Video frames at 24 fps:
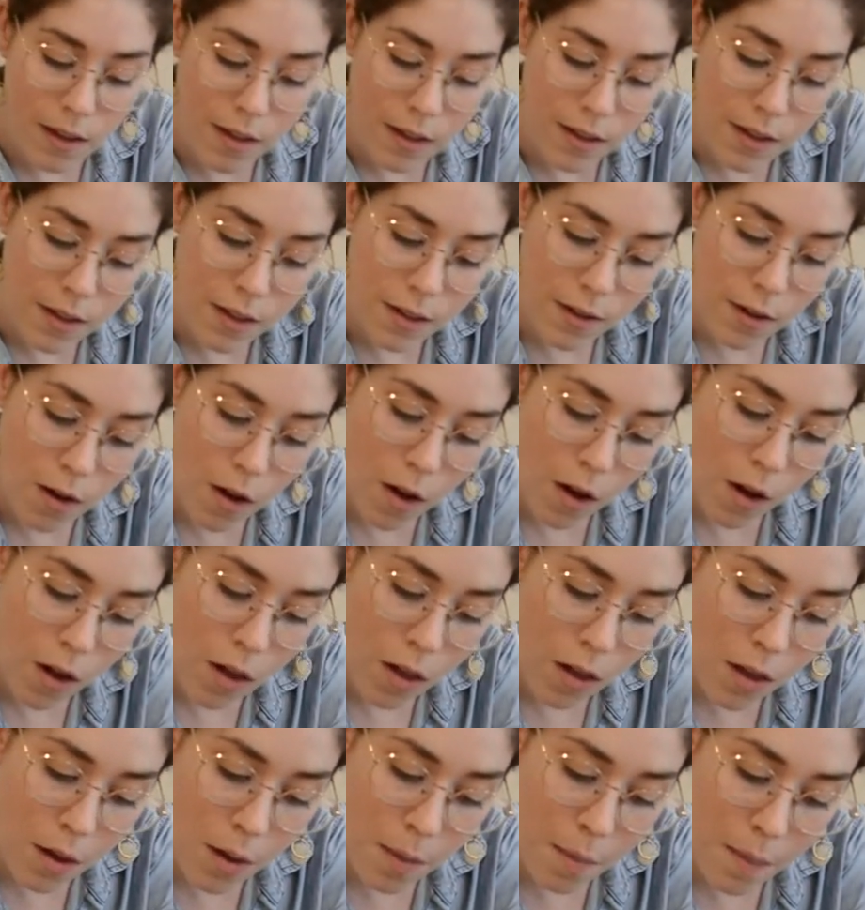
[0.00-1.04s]
This is
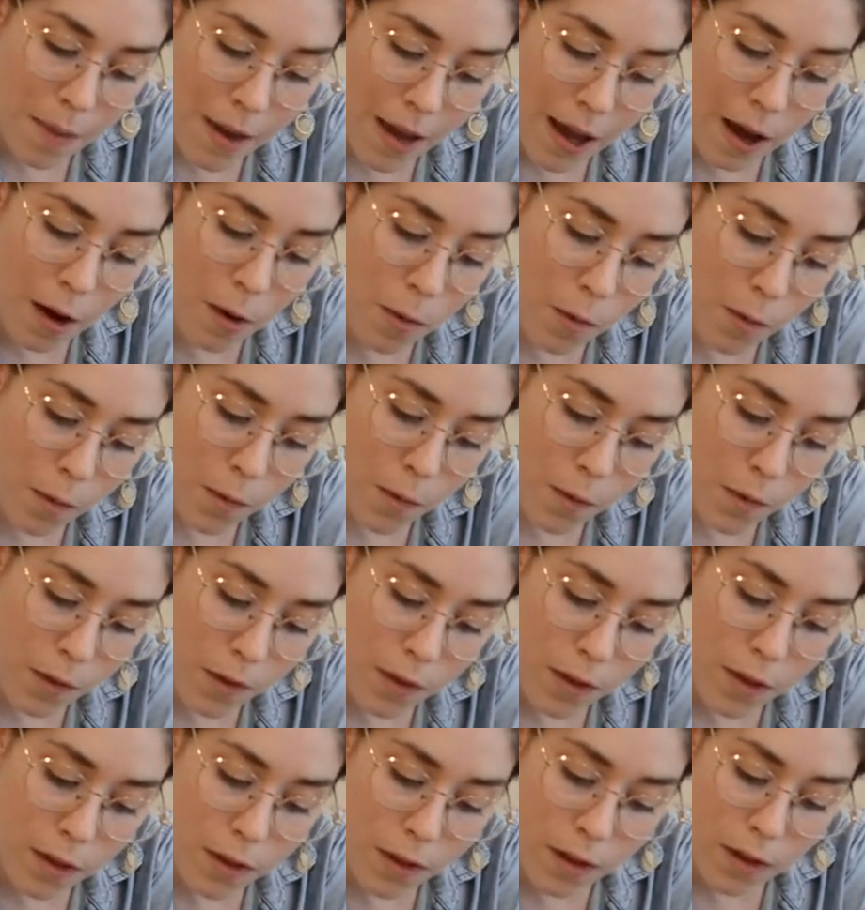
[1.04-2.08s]
all about
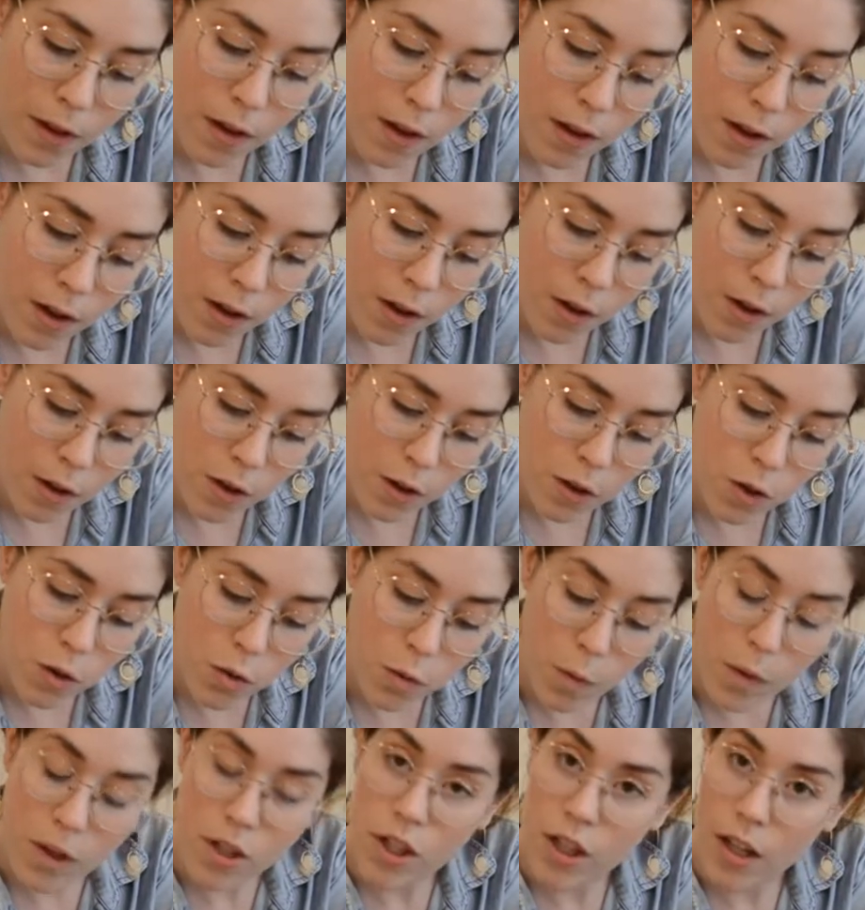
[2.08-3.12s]

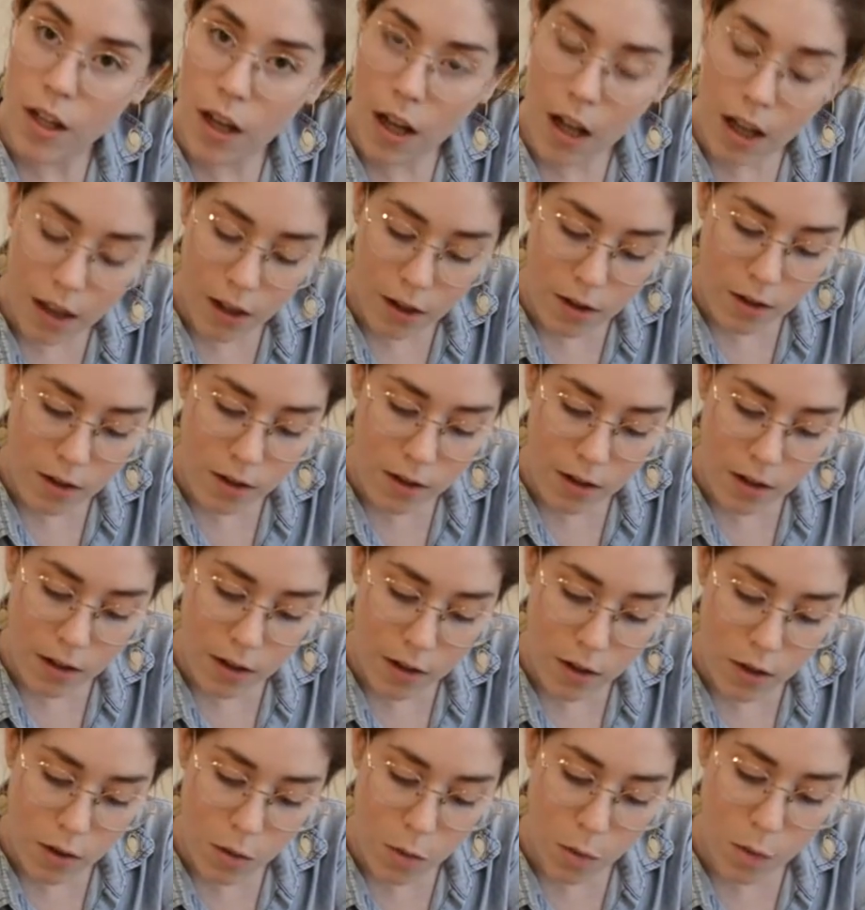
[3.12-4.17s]
switching colors and
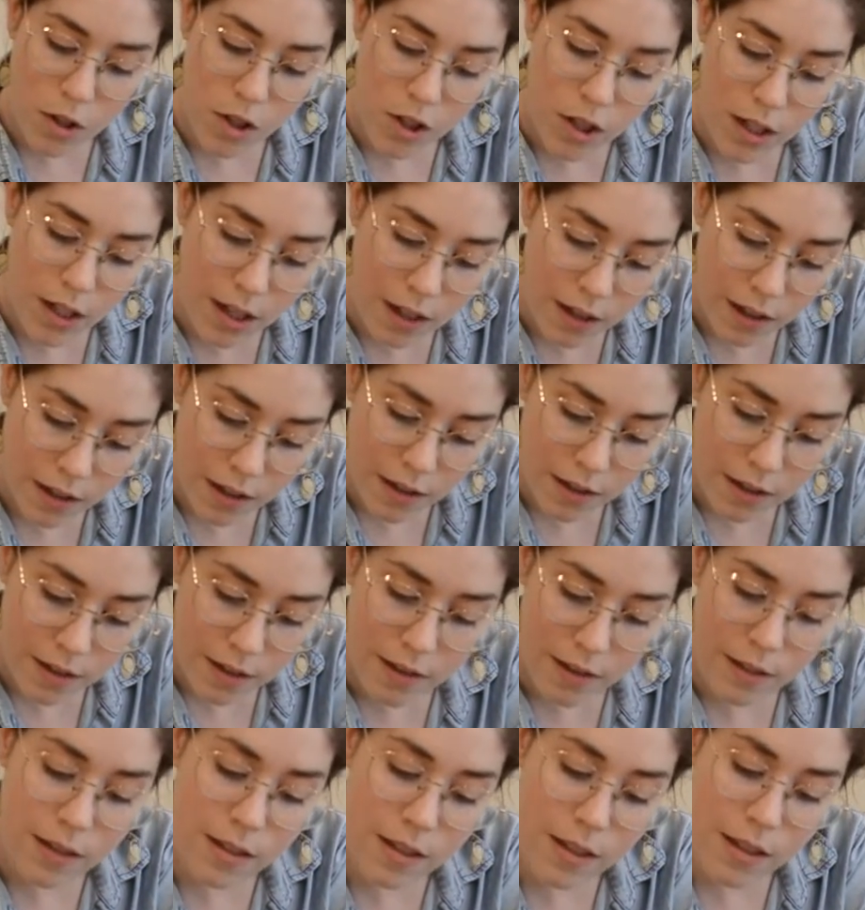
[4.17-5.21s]
switching
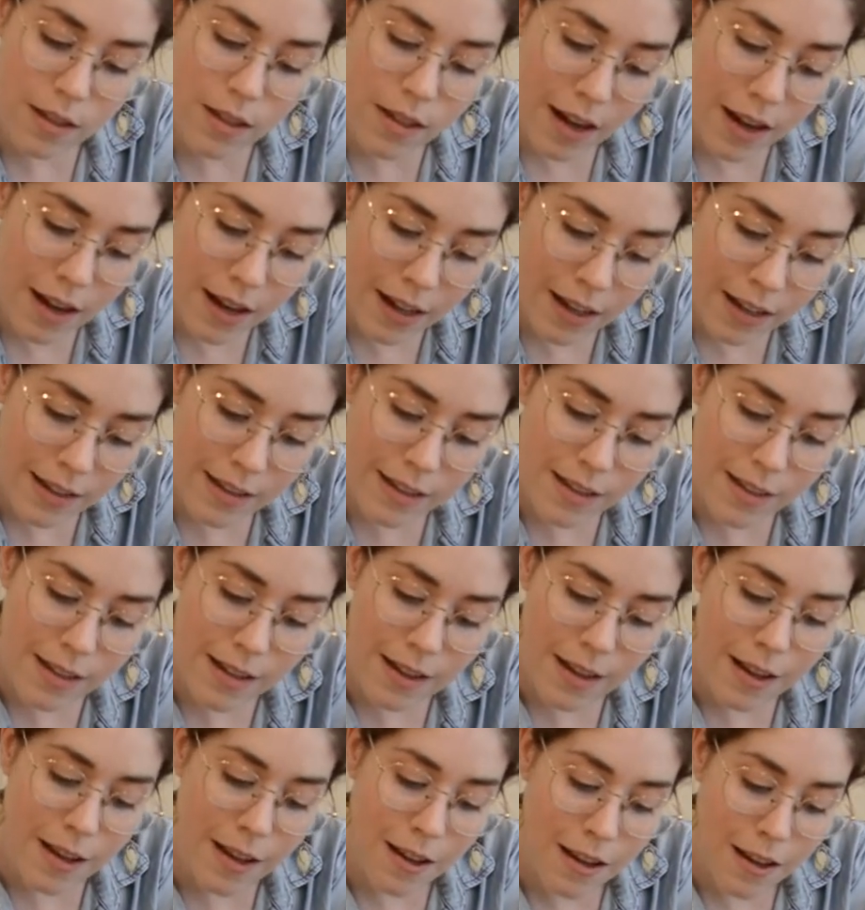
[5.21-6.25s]
designs,
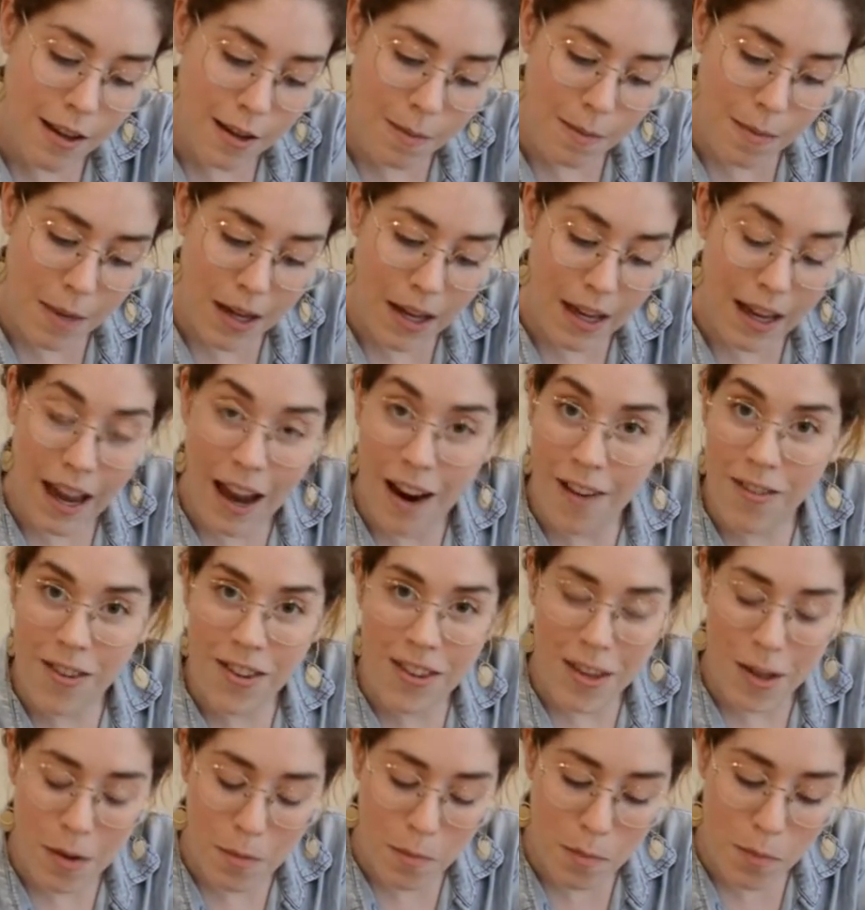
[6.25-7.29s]
making
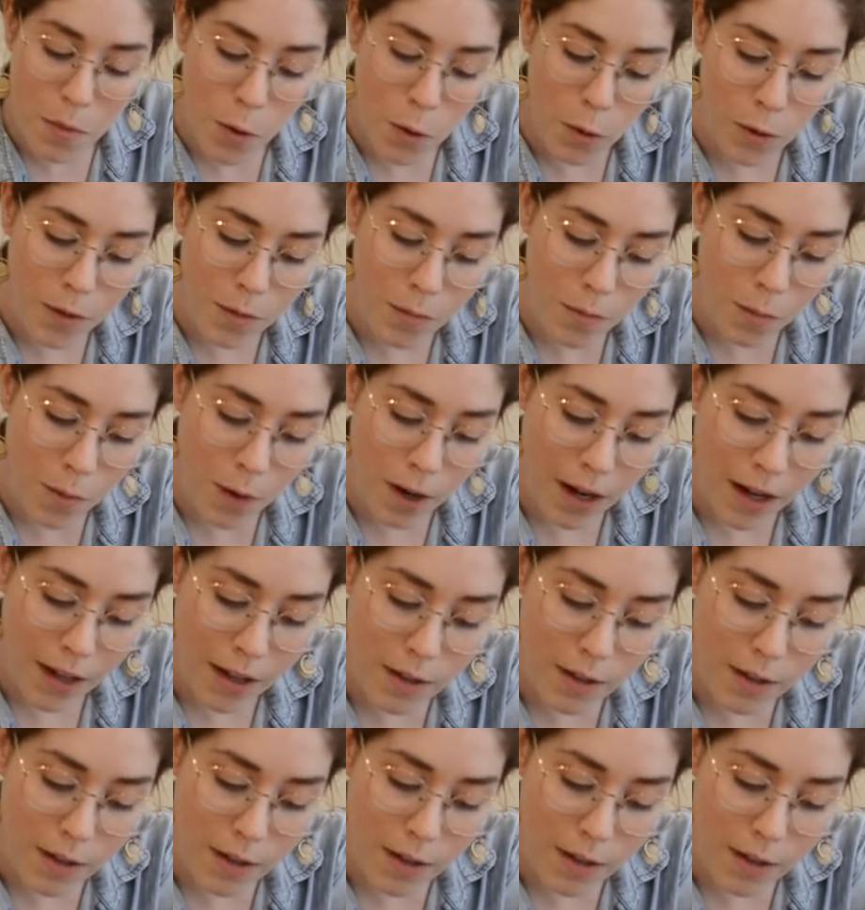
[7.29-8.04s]
everything bold and bright.